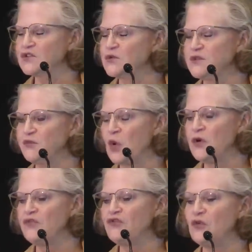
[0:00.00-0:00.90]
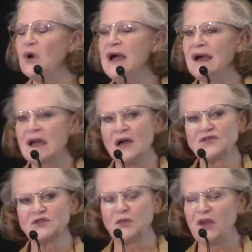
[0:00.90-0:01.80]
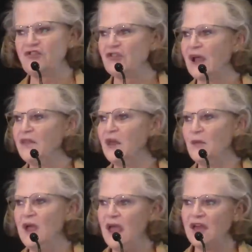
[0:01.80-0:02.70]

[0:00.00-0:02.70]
So it's important to counsel the patient on them